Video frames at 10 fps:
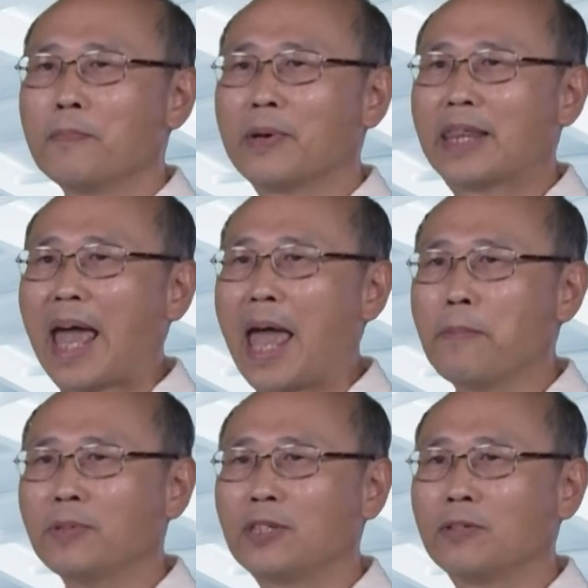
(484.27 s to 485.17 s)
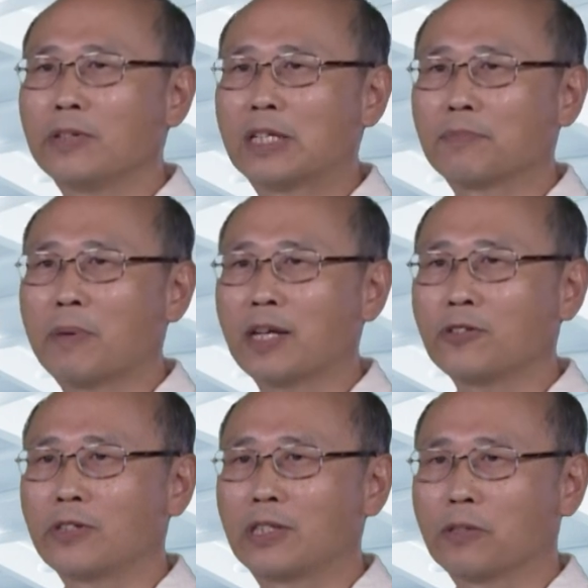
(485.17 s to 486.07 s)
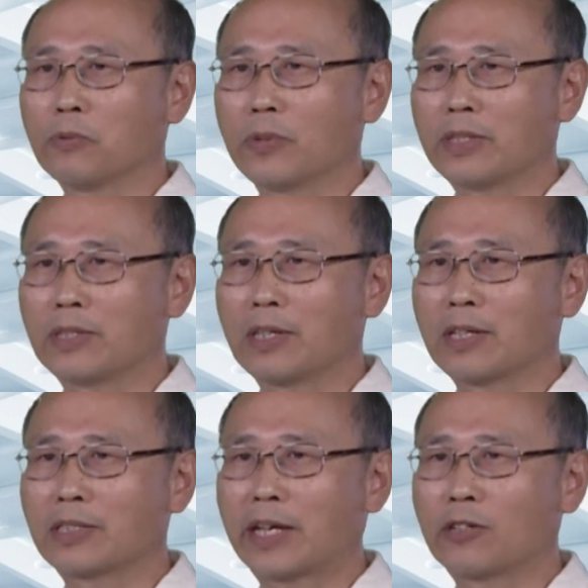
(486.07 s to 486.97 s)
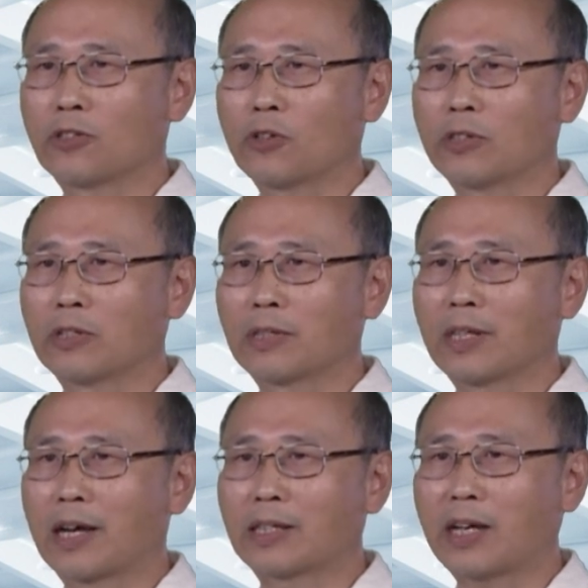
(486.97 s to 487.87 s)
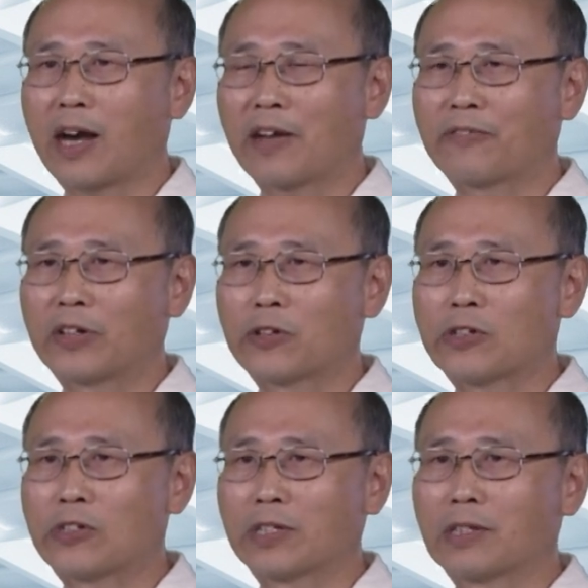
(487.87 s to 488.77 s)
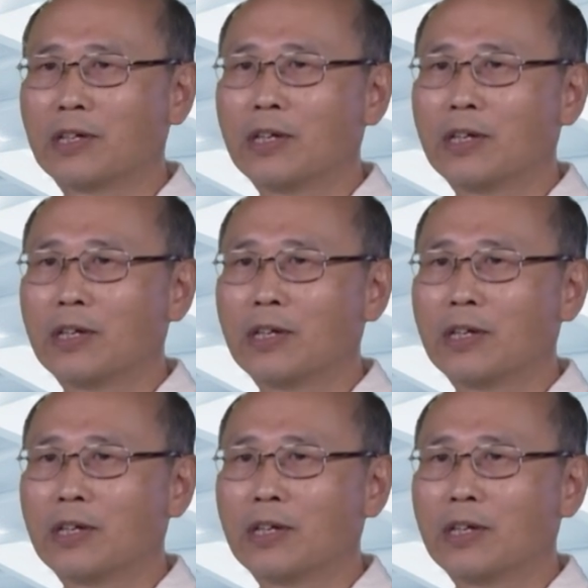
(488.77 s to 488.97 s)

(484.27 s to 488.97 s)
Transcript: But the amplitude is modulated with the sinusoidal time variation.